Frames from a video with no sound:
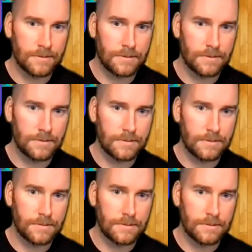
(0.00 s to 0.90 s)

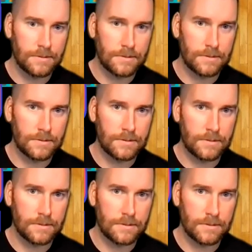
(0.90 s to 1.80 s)

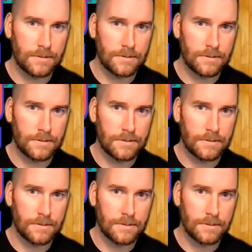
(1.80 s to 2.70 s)

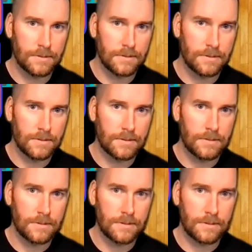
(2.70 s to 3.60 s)

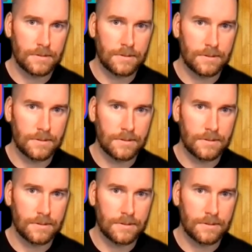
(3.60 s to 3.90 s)
(not speaking)